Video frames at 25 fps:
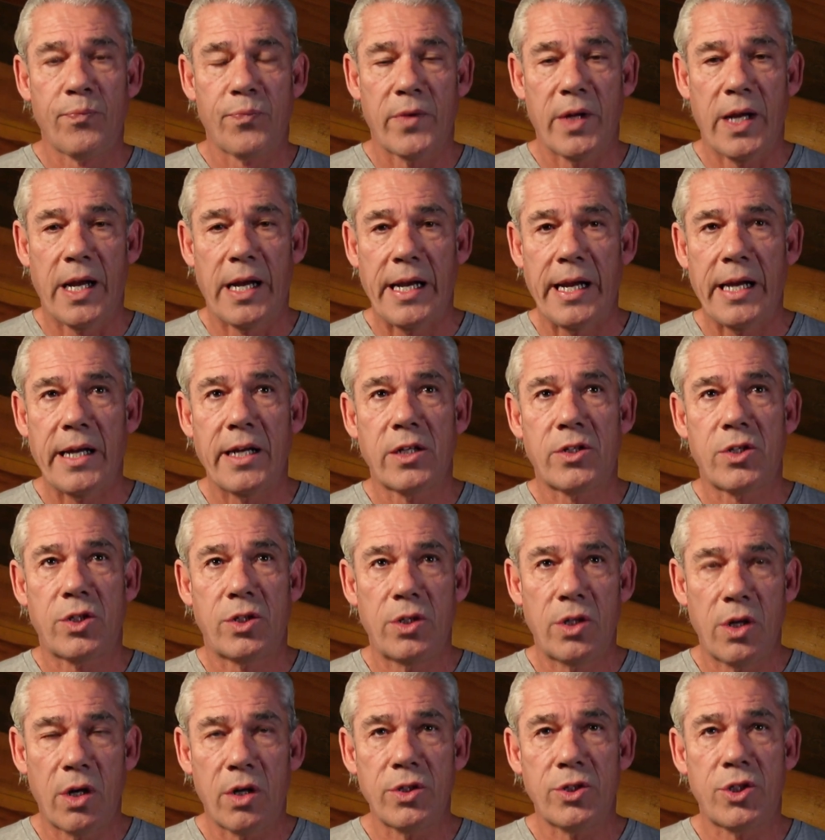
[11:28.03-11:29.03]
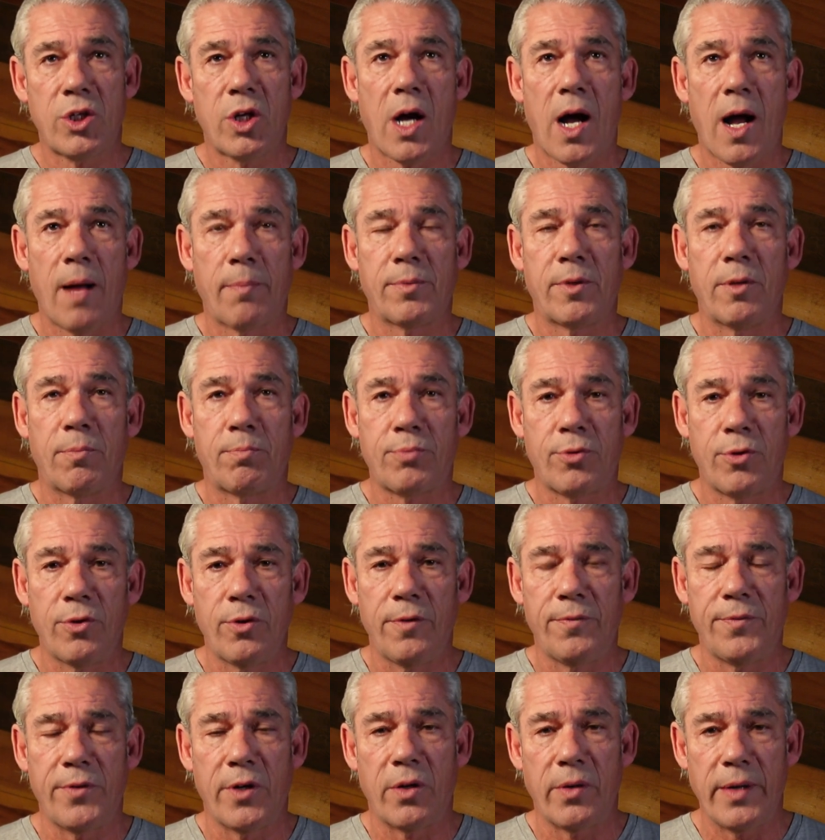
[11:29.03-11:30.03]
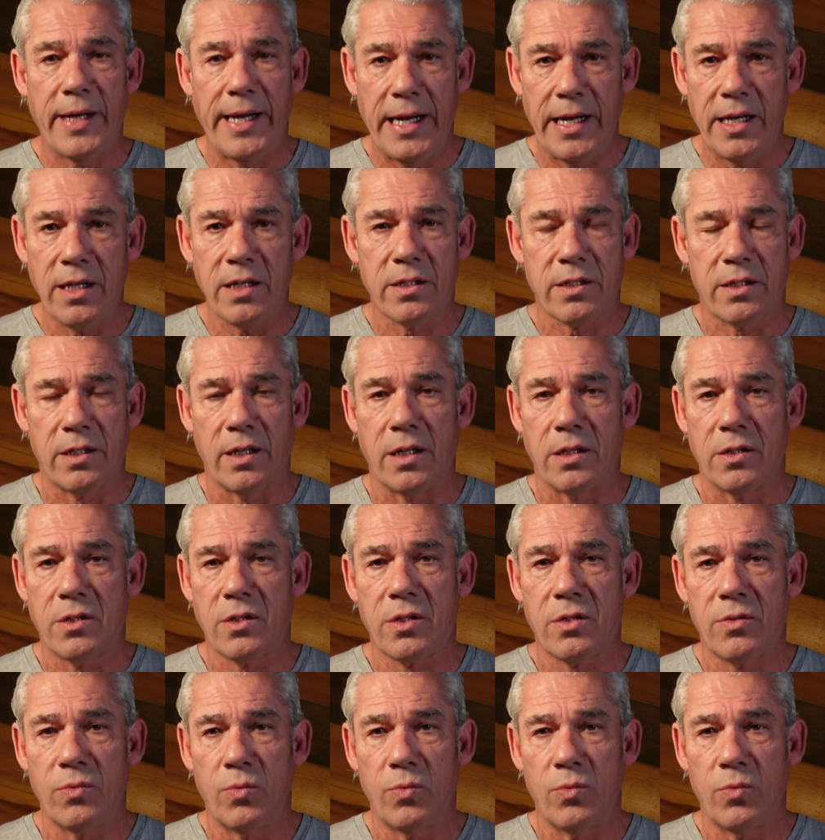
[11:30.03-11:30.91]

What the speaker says: and then it's your job to prove your innocence,